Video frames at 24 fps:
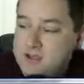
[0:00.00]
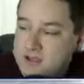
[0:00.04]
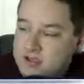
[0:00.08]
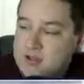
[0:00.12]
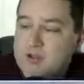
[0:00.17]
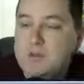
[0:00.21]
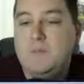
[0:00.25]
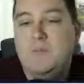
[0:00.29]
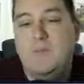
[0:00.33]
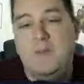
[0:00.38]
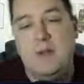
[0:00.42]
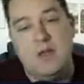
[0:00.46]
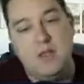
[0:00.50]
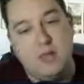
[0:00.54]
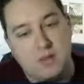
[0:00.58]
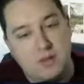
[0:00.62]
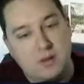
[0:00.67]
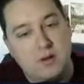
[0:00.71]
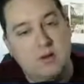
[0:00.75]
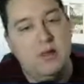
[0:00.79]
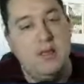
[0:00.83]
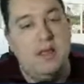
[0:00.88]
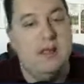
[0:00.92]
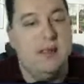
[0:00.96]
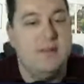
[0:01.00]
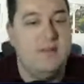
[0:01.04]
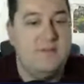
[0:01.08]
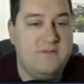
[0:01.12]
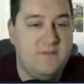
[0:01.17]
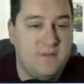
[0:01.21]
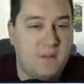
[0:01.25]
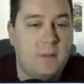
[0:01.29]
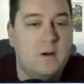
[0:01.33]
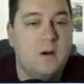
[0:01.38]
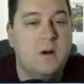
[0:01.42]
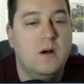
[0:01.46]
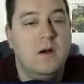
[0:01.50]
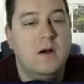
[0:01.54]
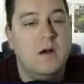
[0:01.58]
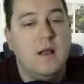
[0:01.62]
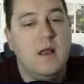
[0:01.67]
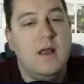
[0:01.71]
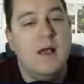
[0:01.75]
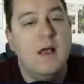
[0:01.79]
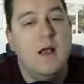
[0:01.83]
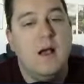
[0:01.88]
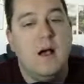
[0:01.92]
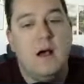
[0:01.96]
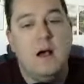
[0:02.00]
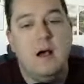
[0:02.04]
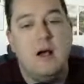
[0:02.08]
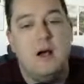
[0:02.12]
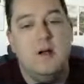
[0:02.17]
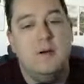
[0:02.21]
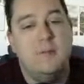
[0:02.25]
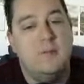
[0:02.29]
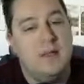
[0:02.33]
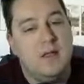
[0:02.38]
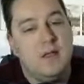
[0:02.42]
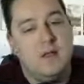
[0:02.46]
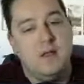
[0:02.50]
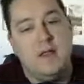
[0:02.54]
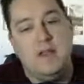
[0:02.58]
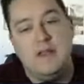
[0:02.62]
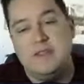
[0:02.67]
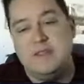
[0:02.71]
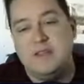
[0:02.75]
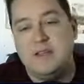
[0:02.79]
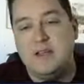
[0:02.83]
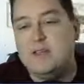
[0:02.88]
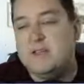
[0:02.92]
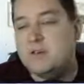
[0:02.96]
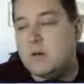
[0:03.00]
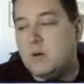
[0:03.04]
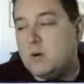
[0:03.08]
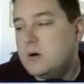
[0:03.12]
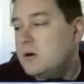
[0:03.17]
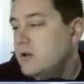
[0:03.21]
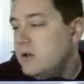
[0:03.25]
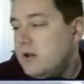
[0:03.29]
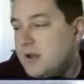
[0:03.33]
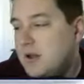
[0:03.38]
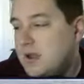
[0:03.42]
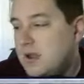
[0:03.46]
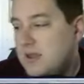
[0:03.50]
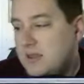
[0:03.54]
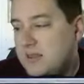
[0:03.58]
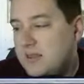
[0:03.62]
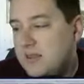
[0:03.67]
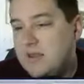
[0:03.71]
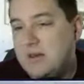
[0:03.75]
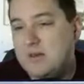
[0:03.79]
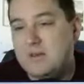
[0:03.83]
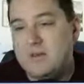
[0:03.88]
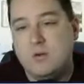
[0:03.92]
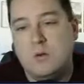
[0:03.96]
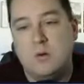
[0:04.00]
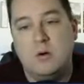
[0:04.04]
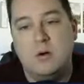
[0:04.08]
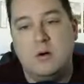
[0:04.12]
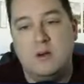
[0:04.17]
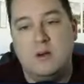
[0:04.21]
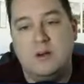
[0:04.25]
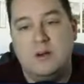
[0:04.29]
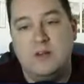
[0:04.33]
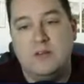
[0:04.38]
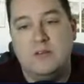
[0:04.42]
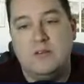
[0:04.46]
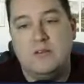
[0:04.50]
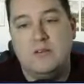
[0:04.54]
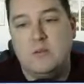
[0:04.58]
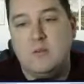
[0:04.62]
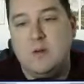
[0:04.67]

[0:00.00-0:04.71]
2, 3 and 4. eighth, eighth quarter, eighth, eighth quarter is the